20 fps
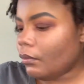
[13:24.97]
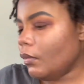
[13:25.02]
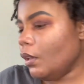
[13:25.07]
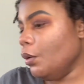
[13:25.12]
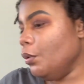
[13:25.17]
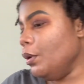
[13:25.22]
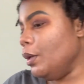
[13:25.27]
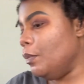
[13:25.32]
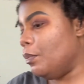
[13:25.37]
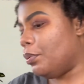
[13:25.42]

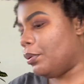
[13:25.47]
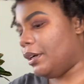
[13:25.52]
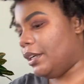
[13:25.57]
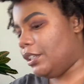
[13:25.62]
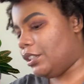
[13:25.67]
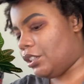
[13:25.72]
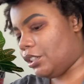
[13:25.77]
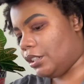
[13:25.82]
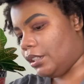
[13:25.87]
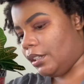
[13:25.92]
We
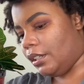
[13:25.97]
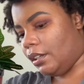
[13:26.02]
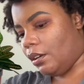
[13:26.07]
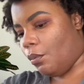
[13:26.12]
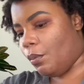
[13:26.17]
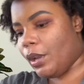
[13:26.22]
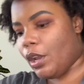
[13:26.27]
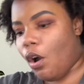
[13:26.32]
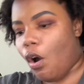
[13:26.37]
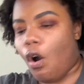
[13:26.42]
preached.
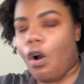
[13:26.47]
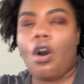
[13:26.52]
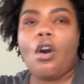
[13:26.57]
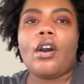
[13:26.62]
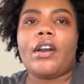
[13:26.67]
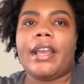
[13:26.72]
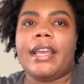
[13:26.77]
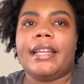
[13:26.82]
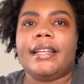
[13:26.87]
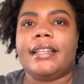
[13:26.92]
We
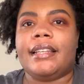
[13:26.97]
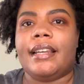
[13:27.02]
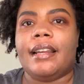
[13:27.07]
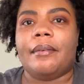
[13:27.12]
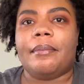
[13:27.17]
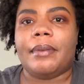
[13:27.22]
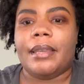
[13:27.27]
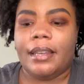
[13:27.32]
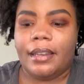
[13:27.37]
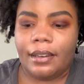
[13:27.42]
all ended
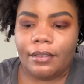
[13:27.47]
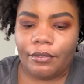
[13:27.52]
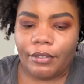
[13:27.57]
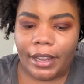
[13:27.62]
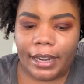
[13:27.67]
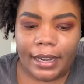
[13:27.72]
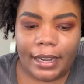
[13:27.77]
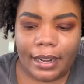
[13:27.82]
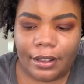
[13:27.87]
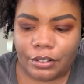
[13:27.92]
up getting
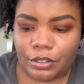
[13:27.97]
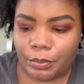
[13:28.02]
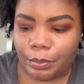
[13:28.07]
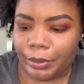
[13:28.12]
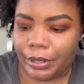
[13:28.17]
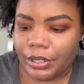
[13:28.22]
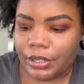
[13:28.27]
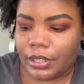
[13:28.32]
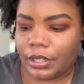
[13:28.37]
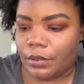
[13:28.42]
invited out to
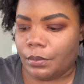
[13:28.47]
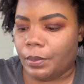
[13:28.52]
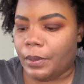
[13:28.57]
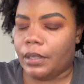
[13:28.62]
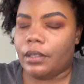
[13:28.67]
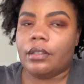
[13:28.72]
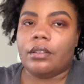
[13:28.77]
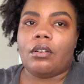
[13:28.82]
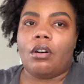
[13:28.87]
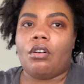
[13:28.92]
preach because
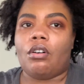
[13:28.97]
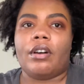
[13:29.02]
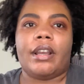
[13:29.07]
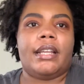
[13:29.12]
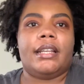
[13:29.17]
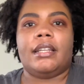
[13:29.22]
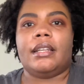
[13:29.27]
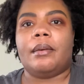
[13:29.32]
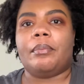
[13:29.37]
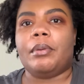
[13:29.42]
we all
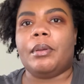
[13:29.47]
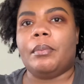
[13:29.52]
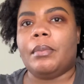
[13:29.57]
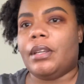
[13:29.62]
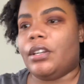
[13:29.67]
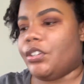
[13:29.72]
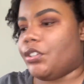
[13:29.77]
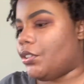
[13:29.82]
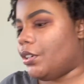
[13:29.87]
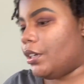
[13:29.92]
ended up in
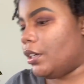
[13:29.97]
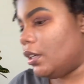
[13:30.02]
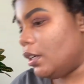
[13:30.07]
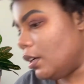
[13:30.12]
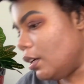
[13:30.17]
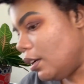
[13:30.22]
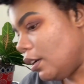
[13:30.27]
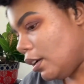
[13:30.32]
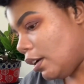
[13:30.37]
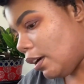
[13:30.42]
ministry.
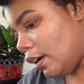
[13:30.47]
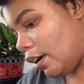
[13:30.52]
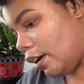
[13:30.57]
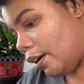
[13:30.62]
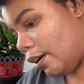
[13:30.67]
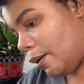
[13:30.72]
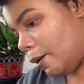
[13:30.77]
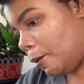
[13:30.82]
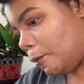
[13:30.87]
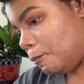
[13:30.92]

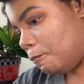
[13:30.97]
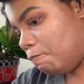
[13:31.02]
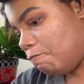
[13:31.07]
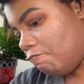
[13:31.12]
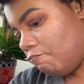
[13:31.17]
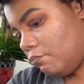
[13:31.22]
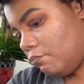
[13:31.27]
And